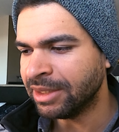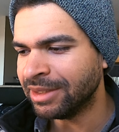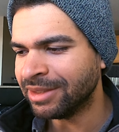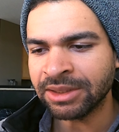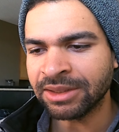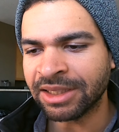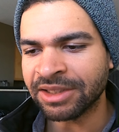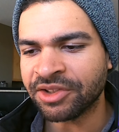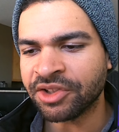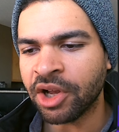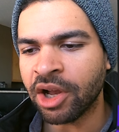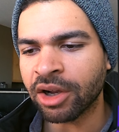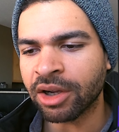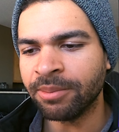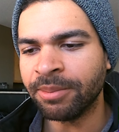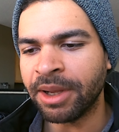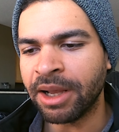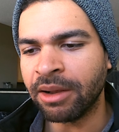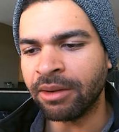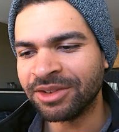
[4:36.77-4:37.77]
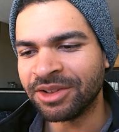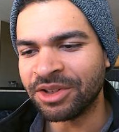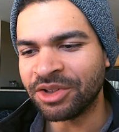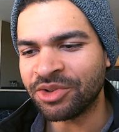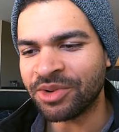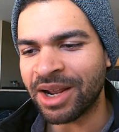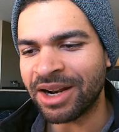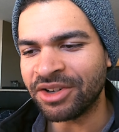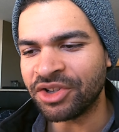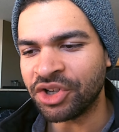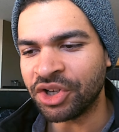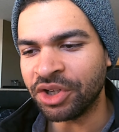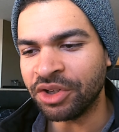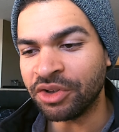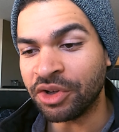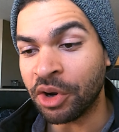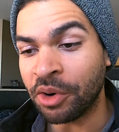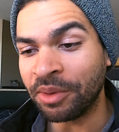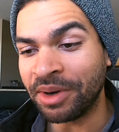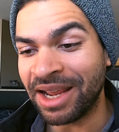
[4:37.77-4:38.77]
So let's talk about the strategy,
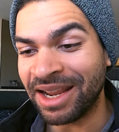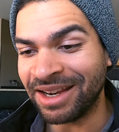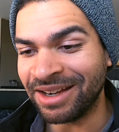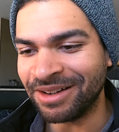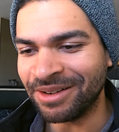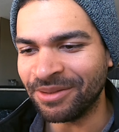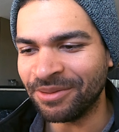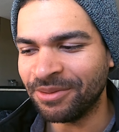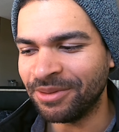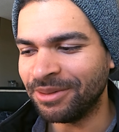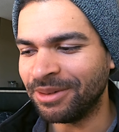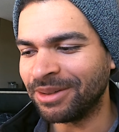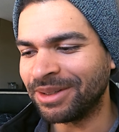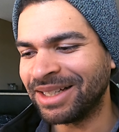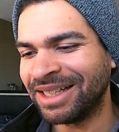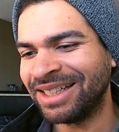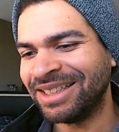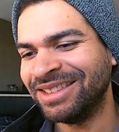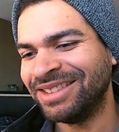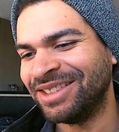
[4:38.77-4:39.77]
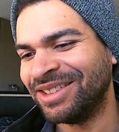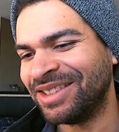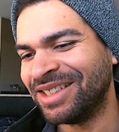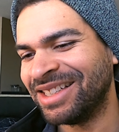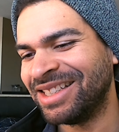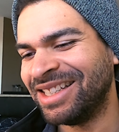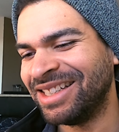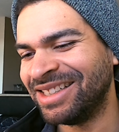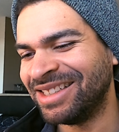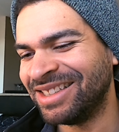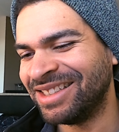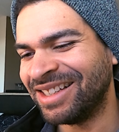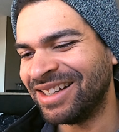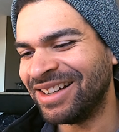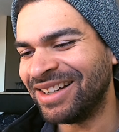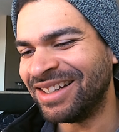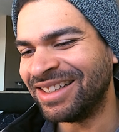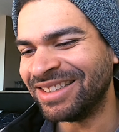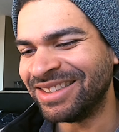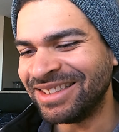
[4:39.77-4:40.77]
go negative, okay? So this is
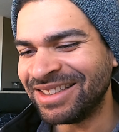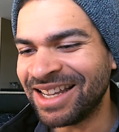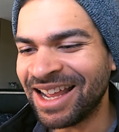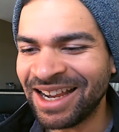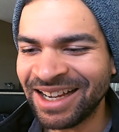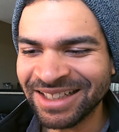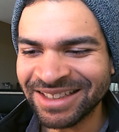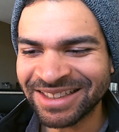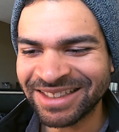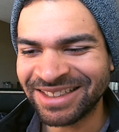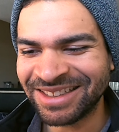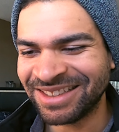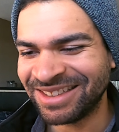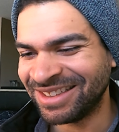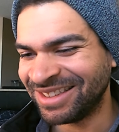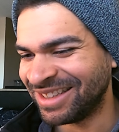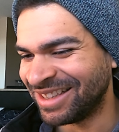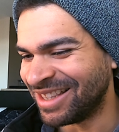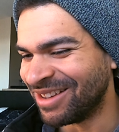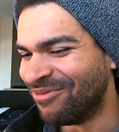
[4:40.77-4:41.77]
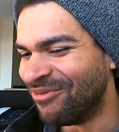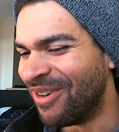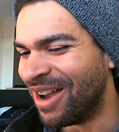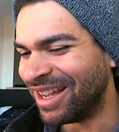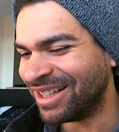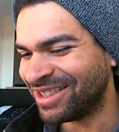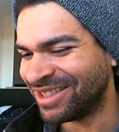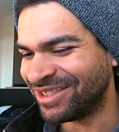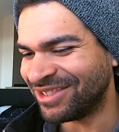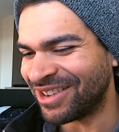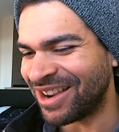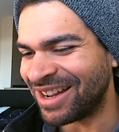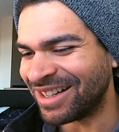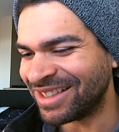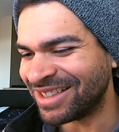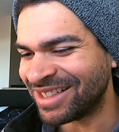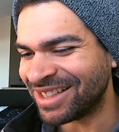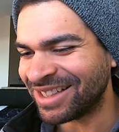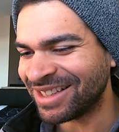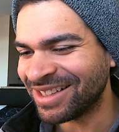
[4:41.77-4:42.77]
not the best
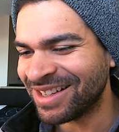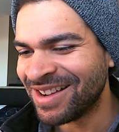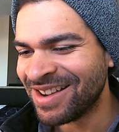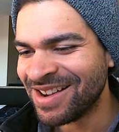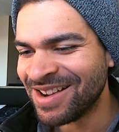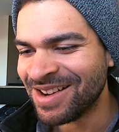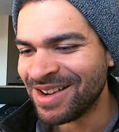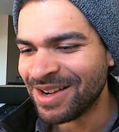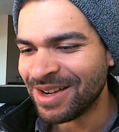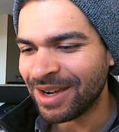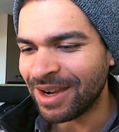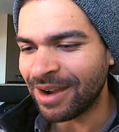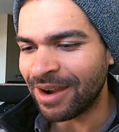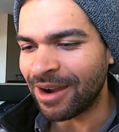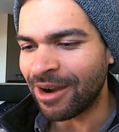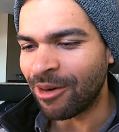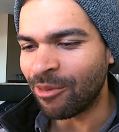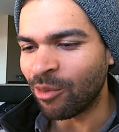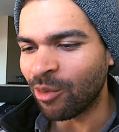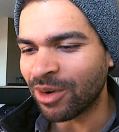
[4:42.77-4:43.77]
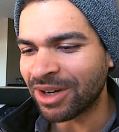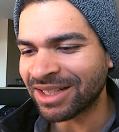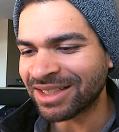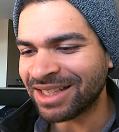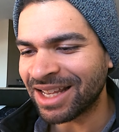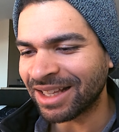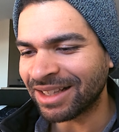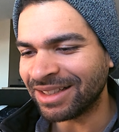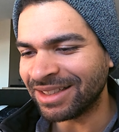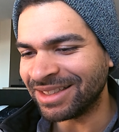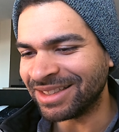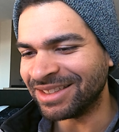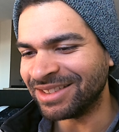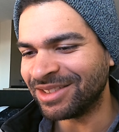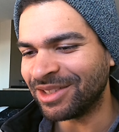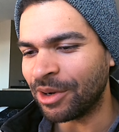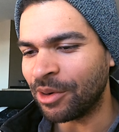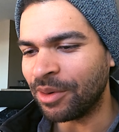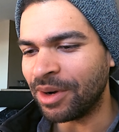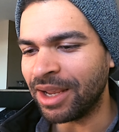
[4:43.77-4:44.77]
strategy. What exactly is
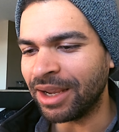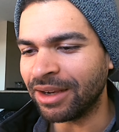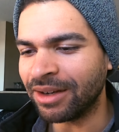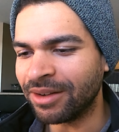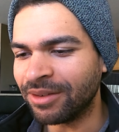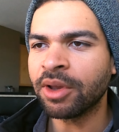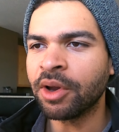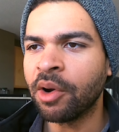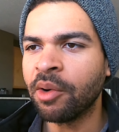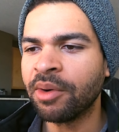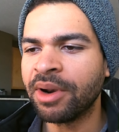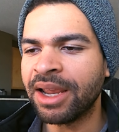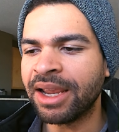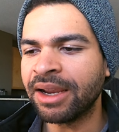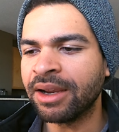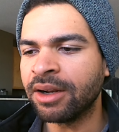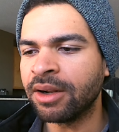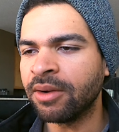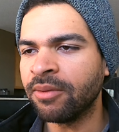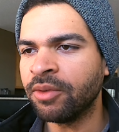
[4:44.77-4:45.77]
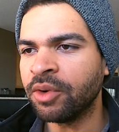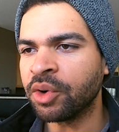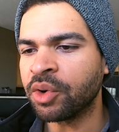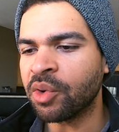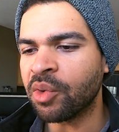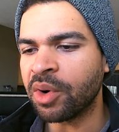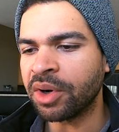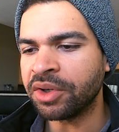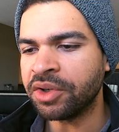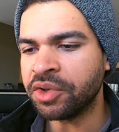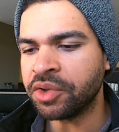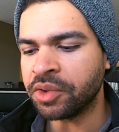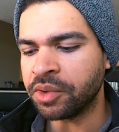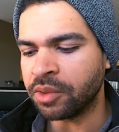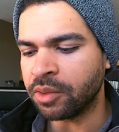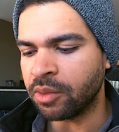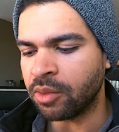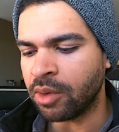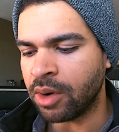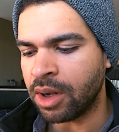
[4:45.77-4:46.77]
go negative? Go negative, you're going
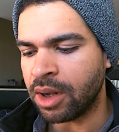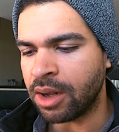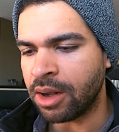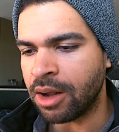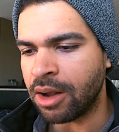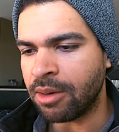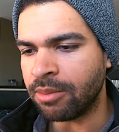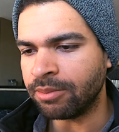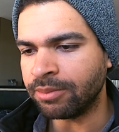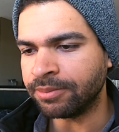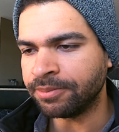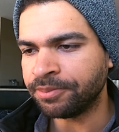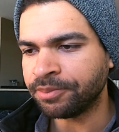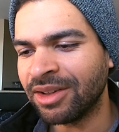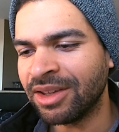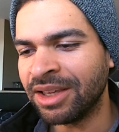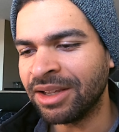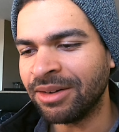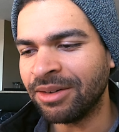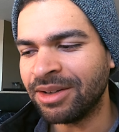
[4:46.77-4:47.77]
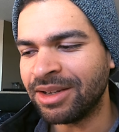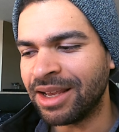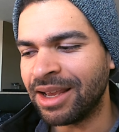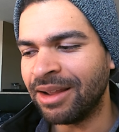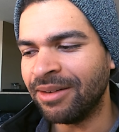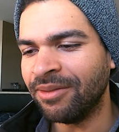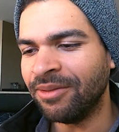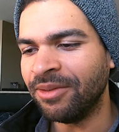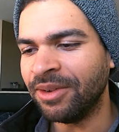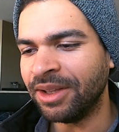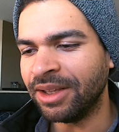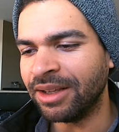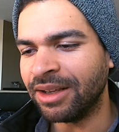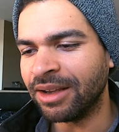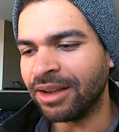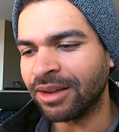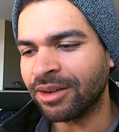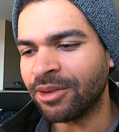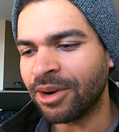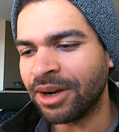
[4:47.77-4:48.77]
to get debt
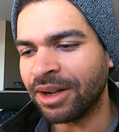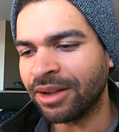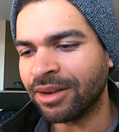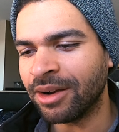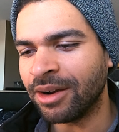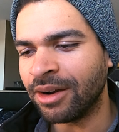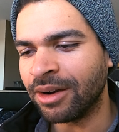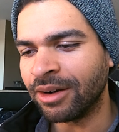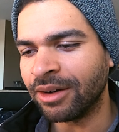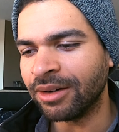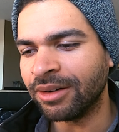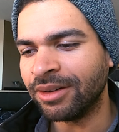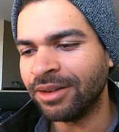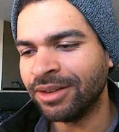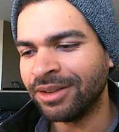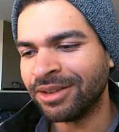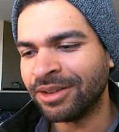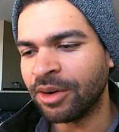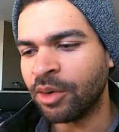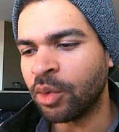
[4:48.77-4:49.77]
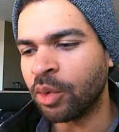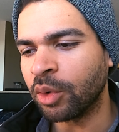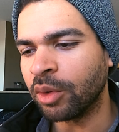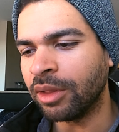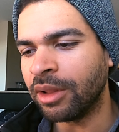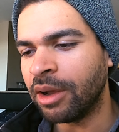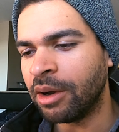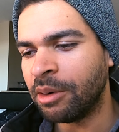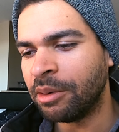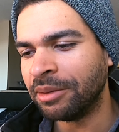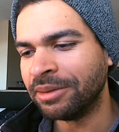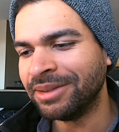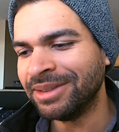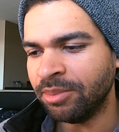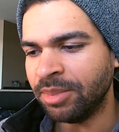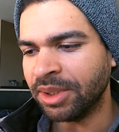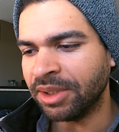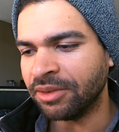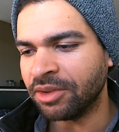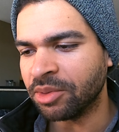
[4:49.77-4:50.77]
via credit card or loan,
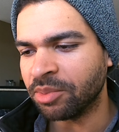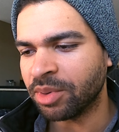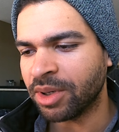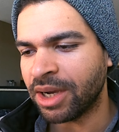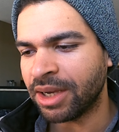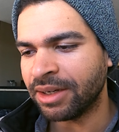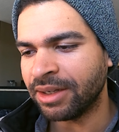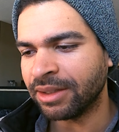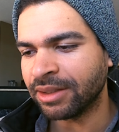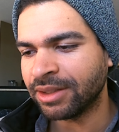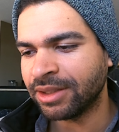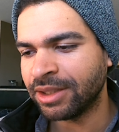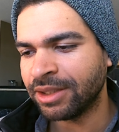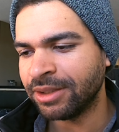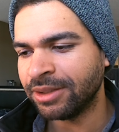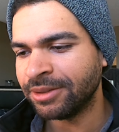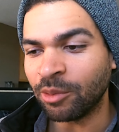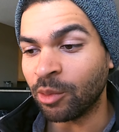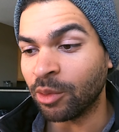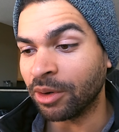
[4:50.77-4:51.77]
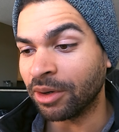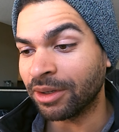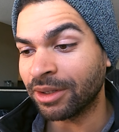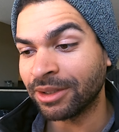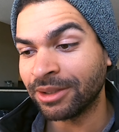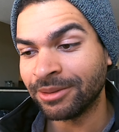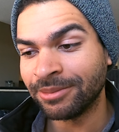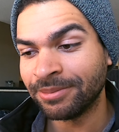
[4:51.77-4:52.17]
build your product, work,